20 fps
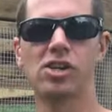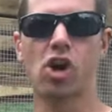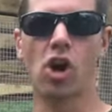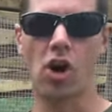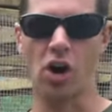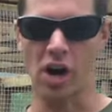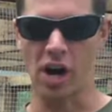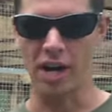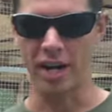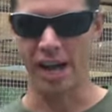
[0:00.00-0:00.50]

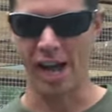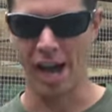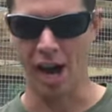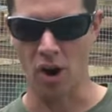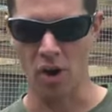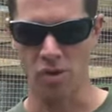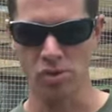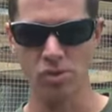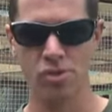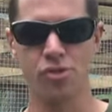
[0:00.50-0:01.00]
caught
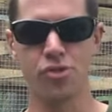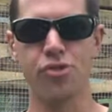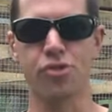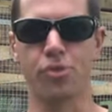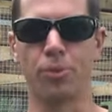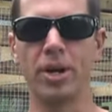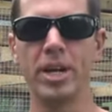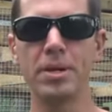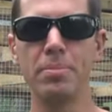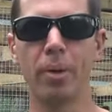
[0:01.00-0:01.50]
out
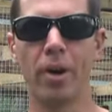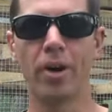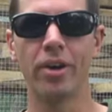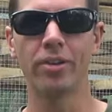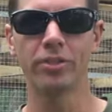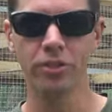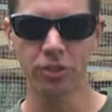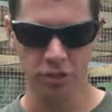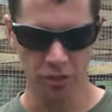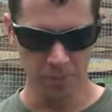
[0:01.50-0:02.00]
3
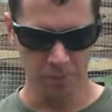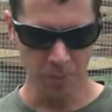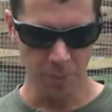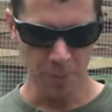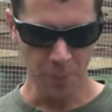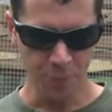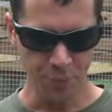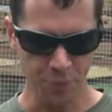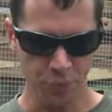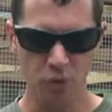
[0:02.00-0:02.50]
birds,
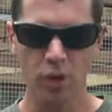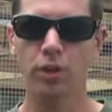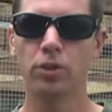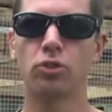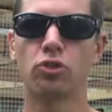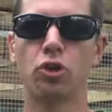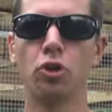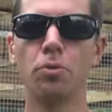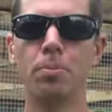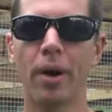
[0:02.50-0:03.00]

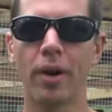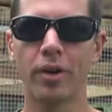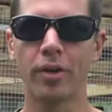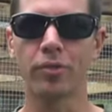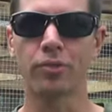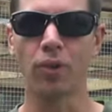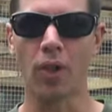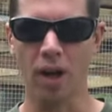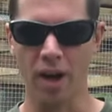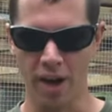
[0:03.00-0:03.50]
2
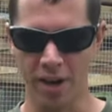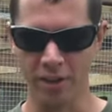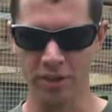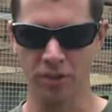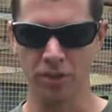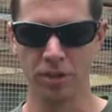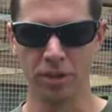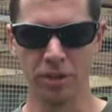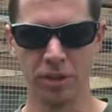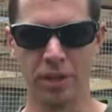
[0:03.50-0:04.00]

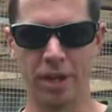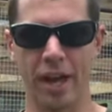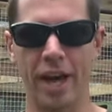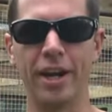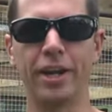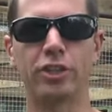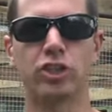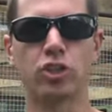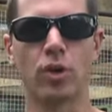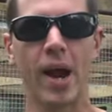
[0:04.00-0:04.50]
butterflies,
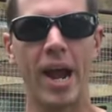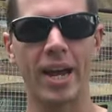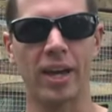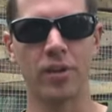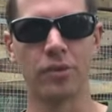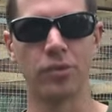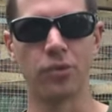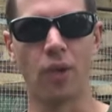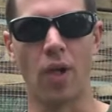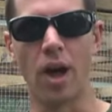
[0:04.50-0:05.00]
and a
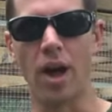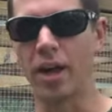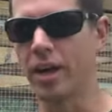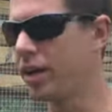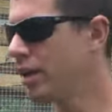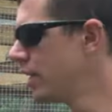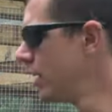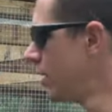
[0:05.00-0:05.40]
dragonfly.